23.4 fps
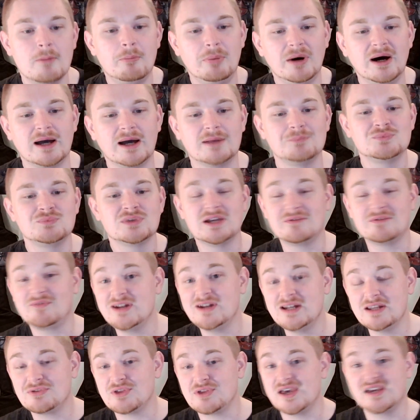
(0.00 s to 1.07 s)
But, if
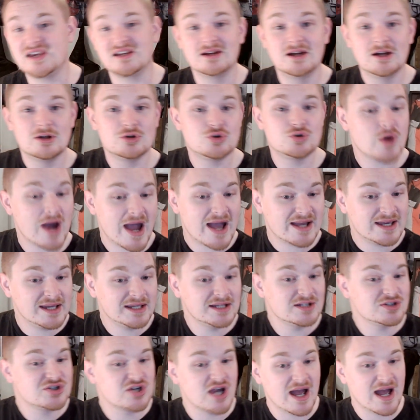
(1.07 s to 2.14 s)
anything,
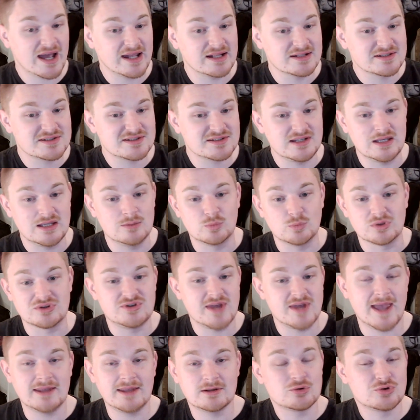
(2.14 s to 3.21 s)
dragging a Giants team with
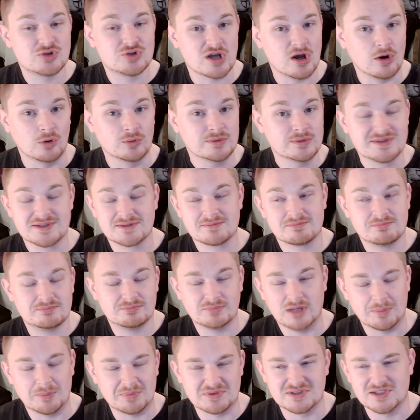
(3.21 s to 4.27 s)
Daniel Jones,
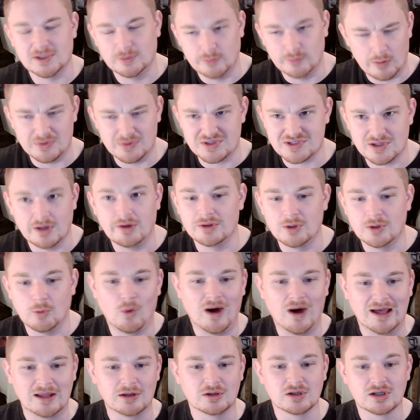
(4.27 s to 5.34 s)
up until what we saw in the
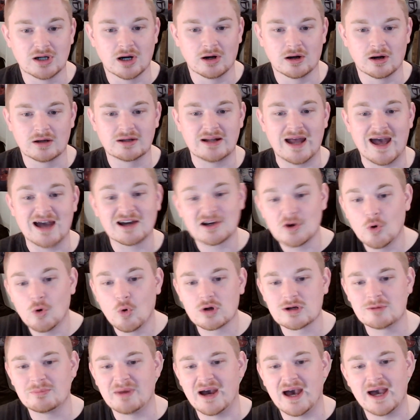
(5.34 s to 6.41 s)
wild card, at
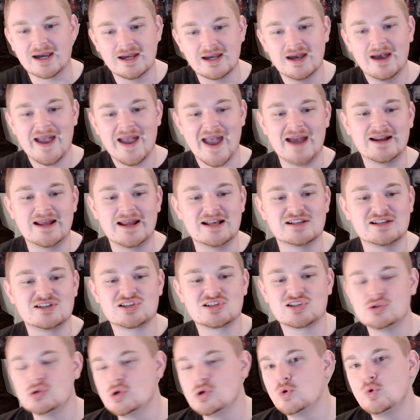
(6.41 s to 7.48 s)
quarterback, and a
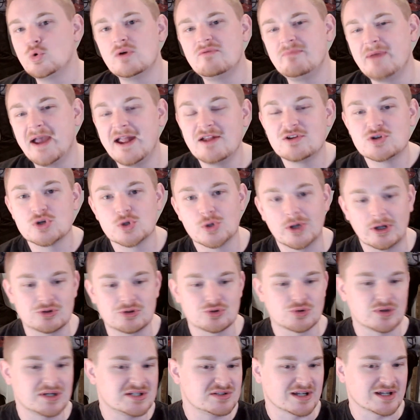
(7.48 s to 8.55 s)
slew of major
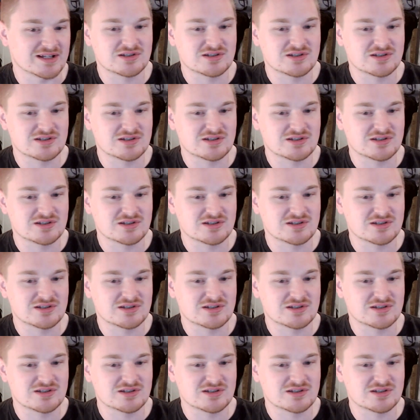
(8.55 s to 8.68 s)
injuries like